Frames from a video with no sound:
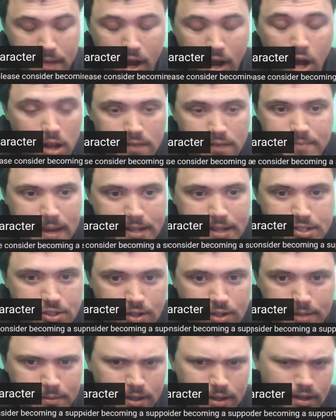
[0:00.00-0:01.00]
all of
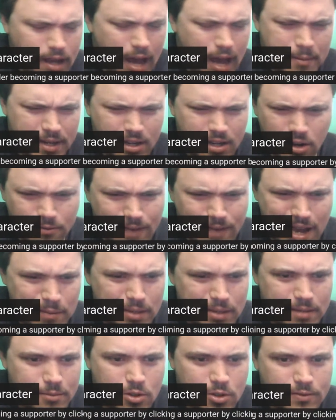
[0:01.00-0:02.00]
mainstream. I mean, go
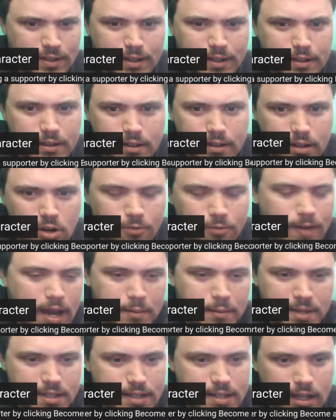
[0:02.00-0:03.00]
find me a movie, go
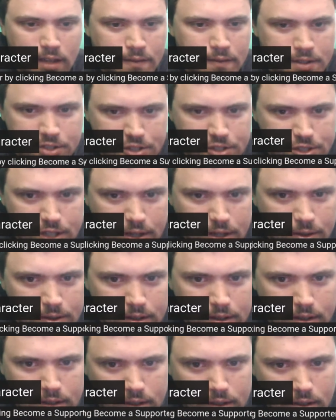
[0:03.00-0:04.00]
find me a television show
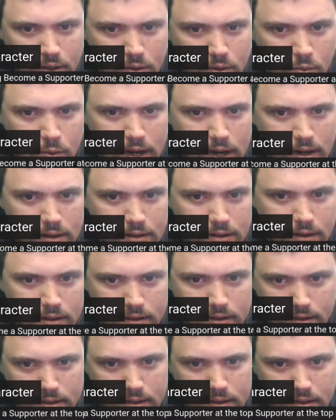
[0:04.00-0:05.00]
where
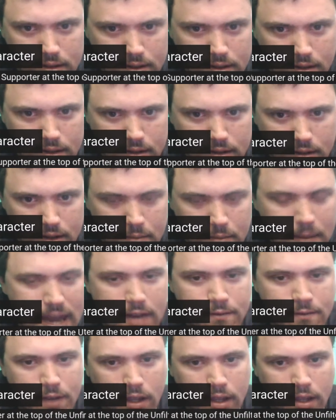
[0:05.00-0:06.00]
the
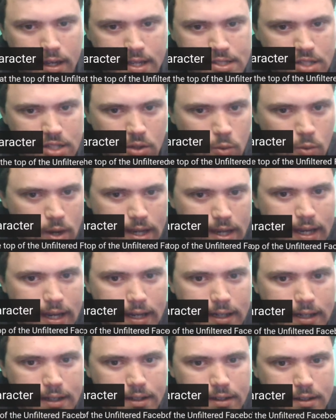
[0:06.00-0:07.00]
main villain isn't a white
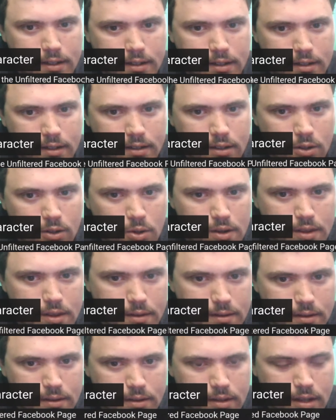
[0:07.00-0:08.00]
guy, or
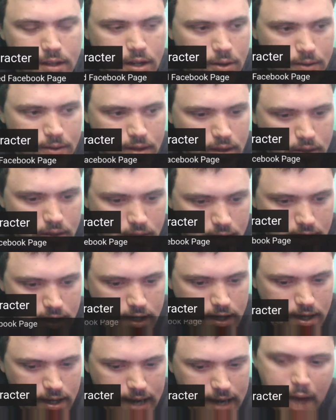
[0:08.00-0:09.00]

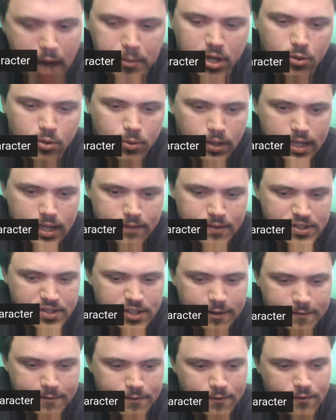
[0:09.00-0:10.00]
the comic relief
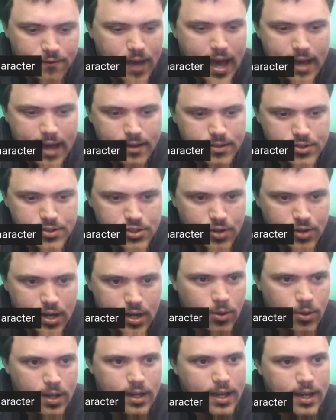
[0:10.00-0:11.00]
isn't a fat
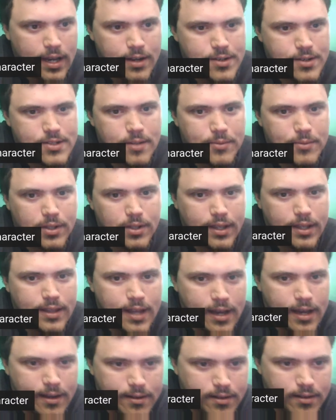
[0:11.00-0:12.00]
straight white guy or something like
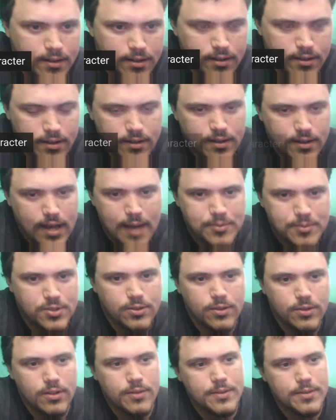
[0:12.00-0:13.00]
that.
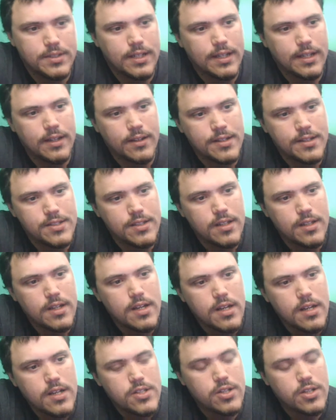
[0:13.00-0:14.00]
Absolutely ridiculous.
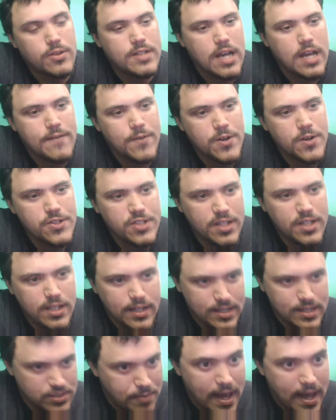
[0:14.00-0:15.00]
So
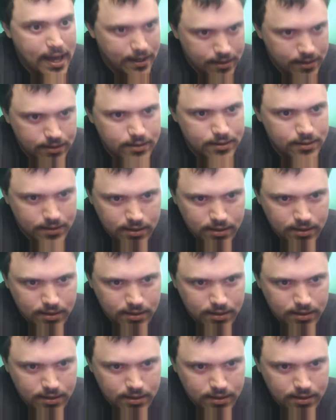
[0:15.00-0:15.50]
diversity has been